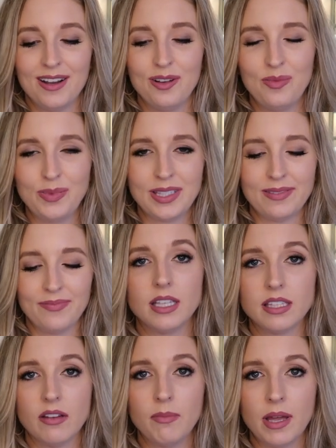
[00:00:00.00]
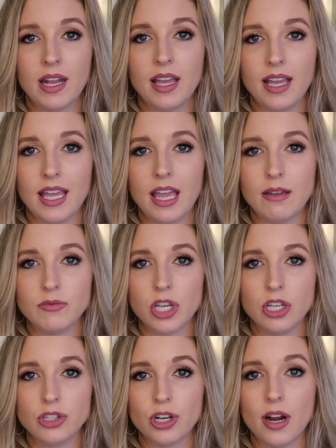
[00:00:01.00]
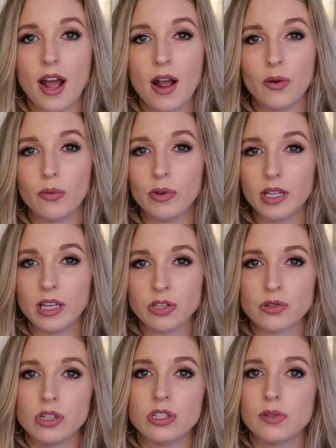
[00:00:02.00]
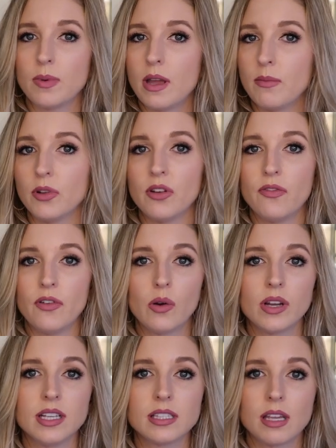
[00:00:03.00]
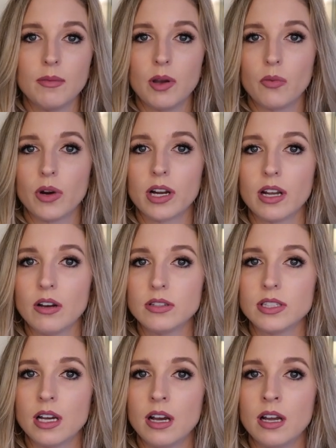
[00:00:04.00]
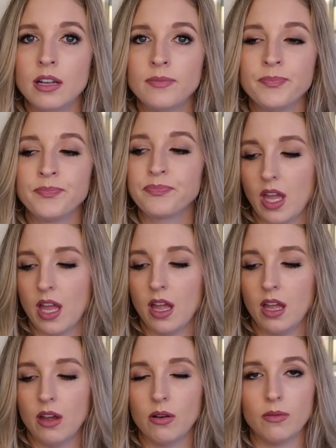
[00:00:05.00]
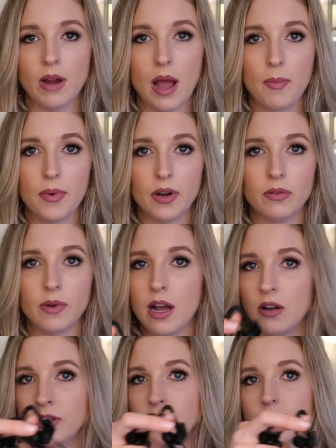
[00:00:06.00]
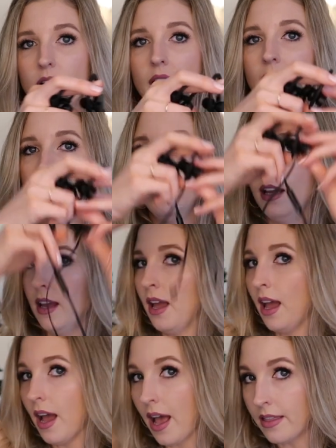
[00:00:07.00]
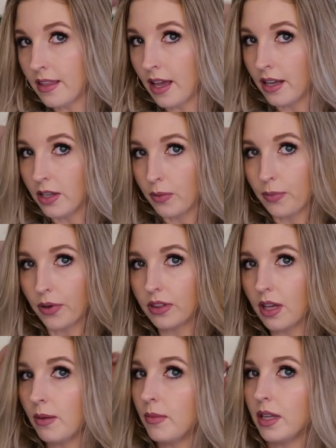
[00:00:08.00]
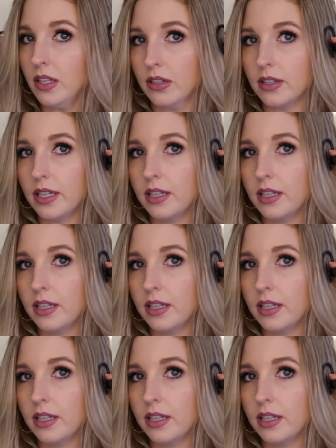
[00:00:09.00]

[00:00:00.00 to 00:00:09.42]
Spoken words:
Oops. These have been a game changer. I really enjoy just being able to focus, get my workout done. They wrap around your head and then you put them in your